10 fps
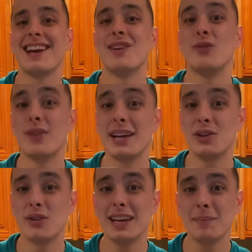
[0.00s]
red
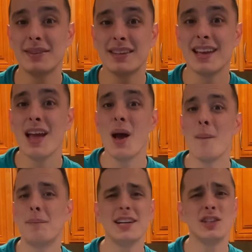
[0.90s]
grapes,
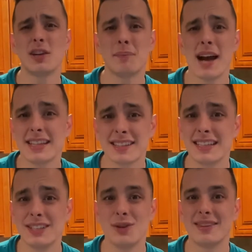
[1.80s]
but you can
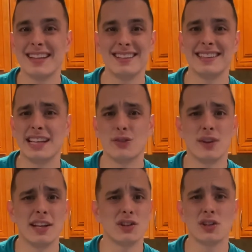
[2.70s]
practically use anything that's
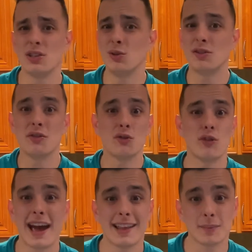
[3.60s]
red. You could use
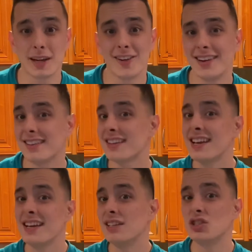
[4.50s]
raspberries,
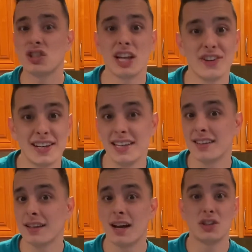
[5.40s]

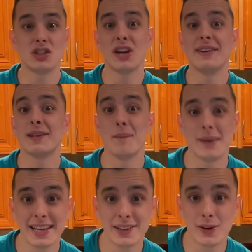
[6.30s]
cherries, a cherry
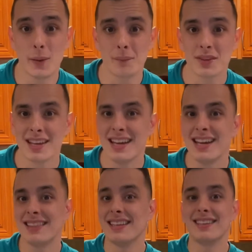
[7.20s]
tomato,
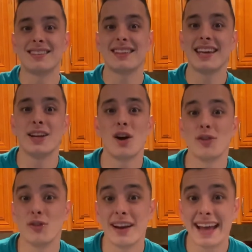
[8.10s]
the skin off a
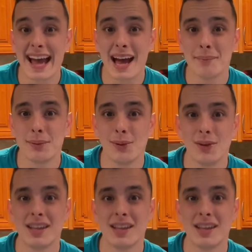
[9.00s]
red apple.